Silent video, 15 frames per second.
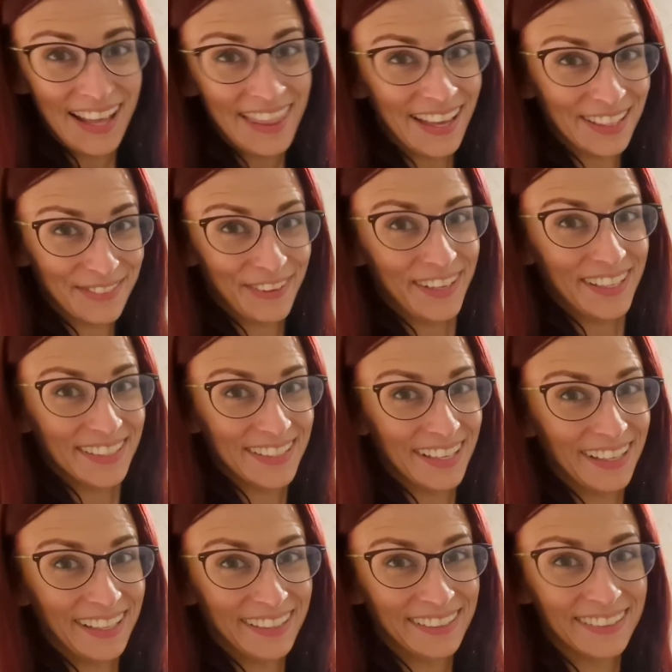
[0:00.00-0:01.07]
that's very
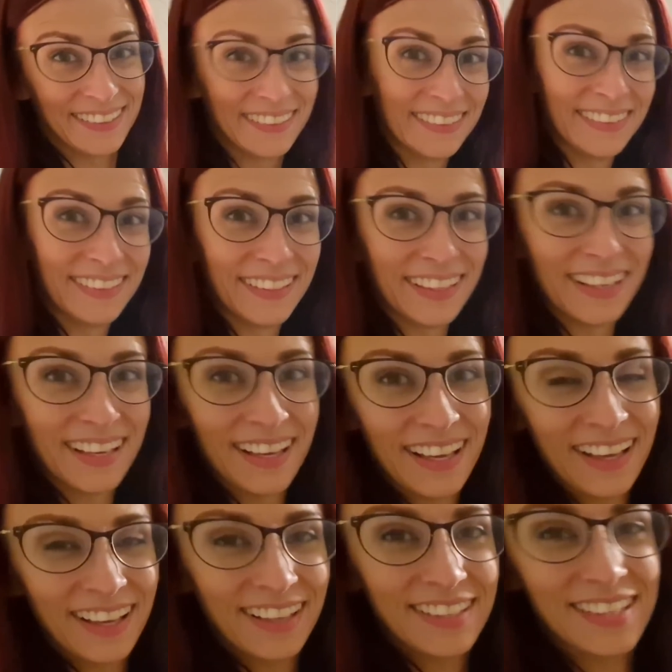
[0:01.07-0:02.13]
exciting.
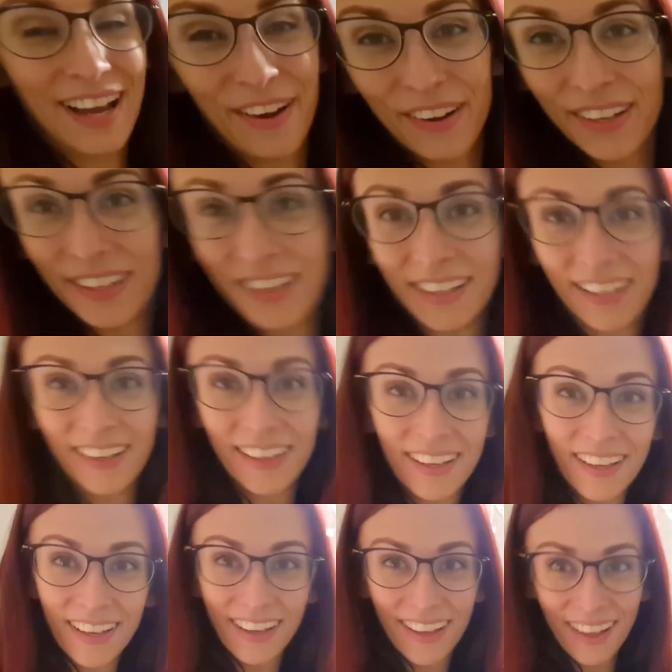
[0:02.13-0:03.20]
So,
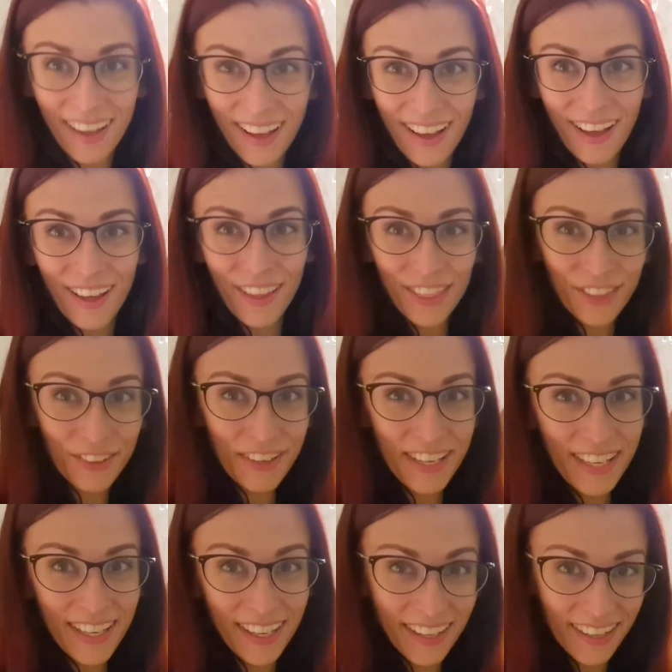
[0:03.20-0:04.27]

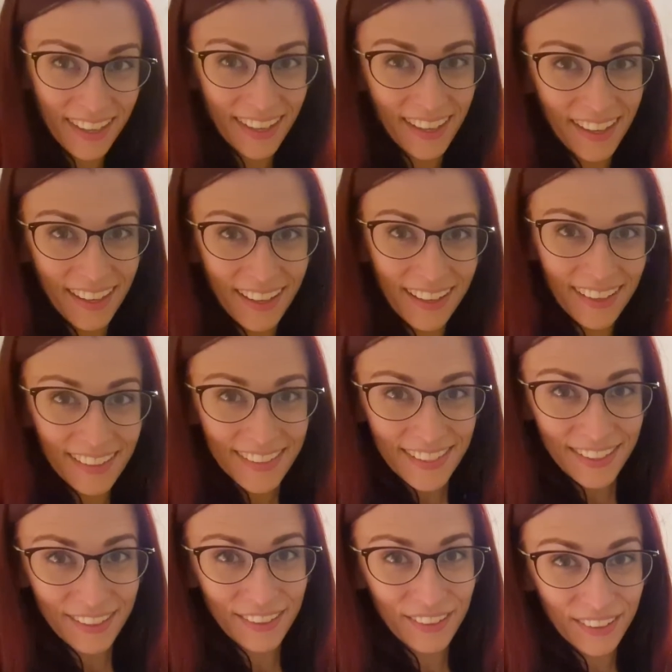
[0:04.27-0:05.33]
3,
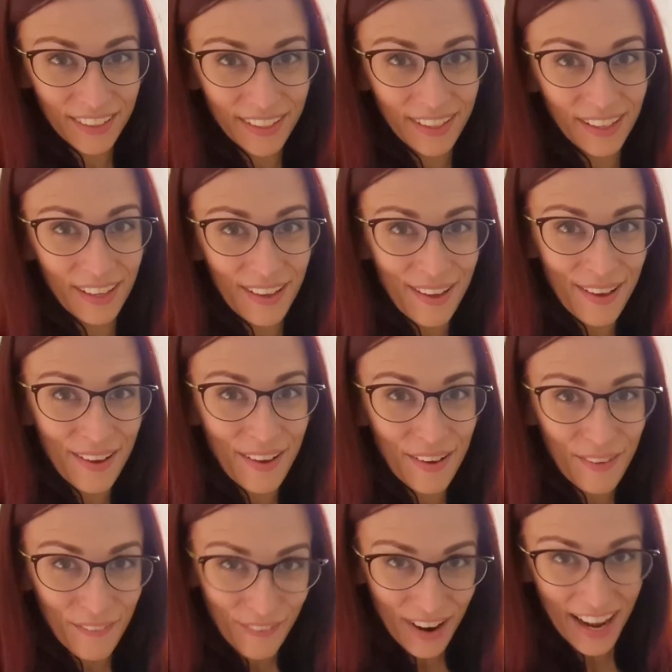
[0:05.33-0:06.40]
2,
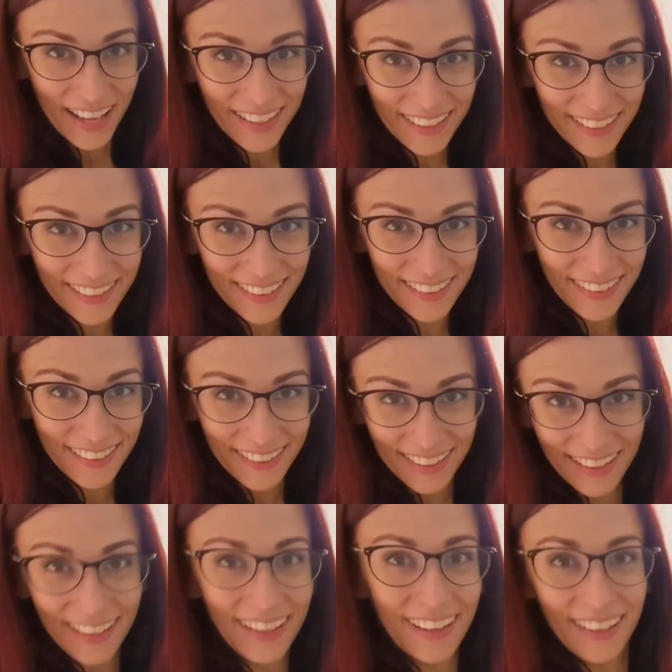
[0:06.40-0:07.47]
1.
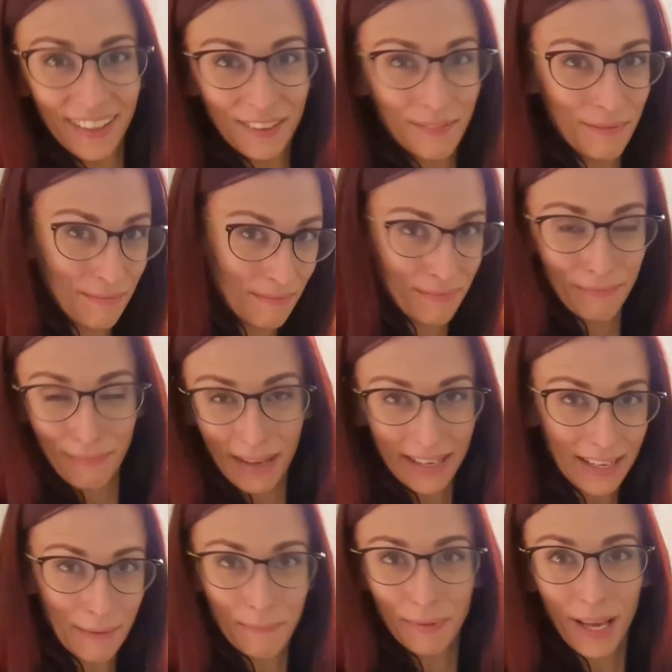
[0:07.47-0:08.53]

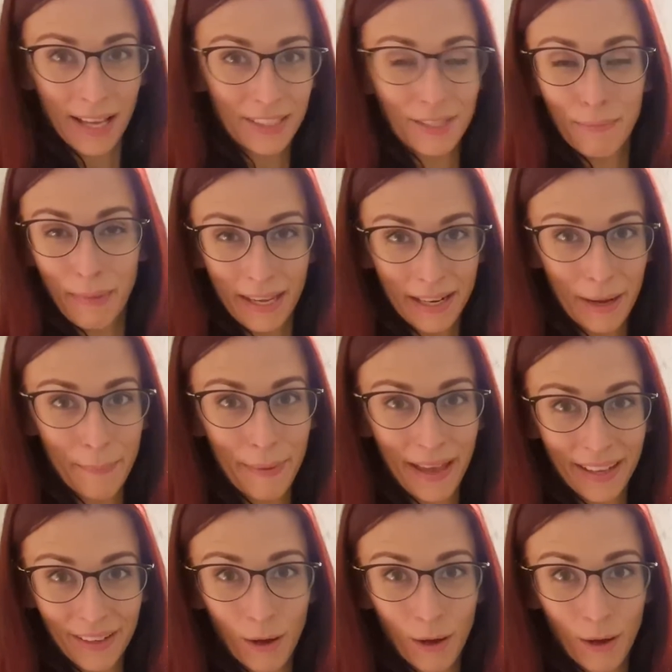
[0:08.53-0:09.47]
Made up, cut to made up bed,